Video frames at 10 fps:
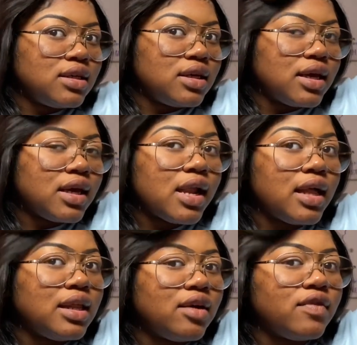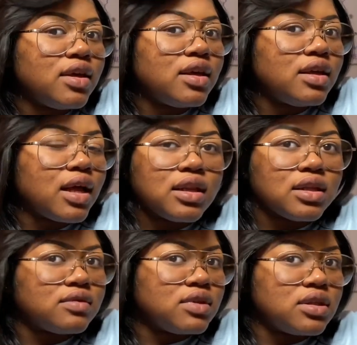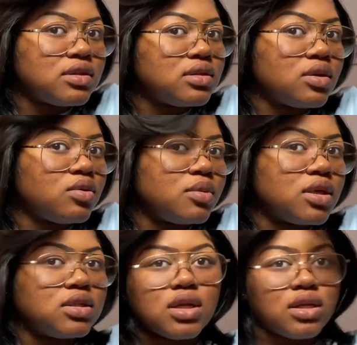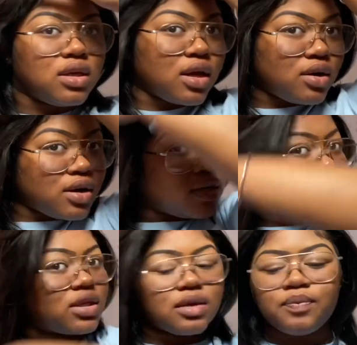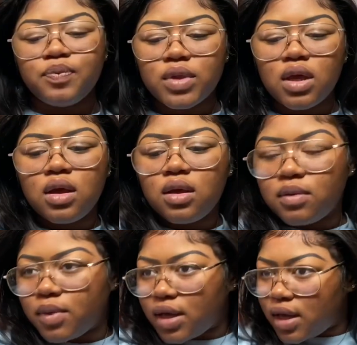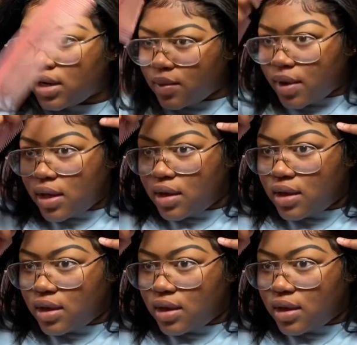And I love it. I love this so much. Like, y'all don't understand. But anyway,